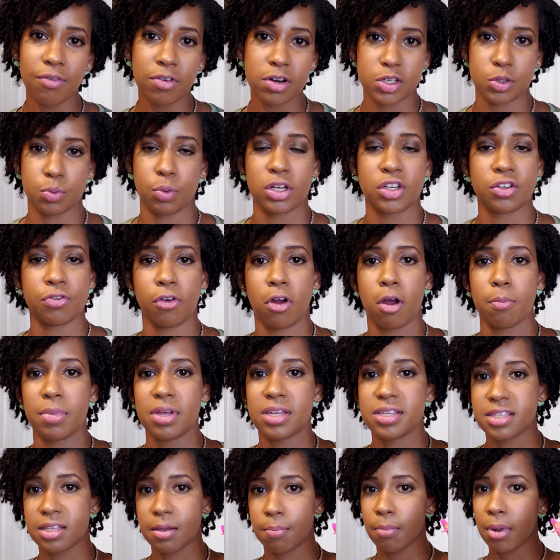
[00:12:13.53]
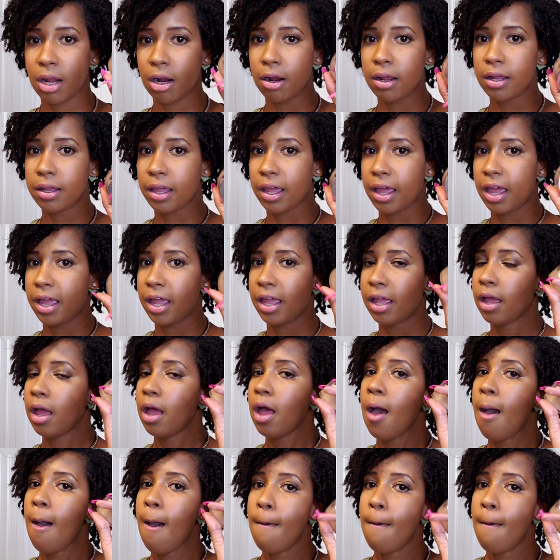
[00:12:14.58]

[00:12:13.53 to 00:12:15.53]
ever switch from is the Mary Kay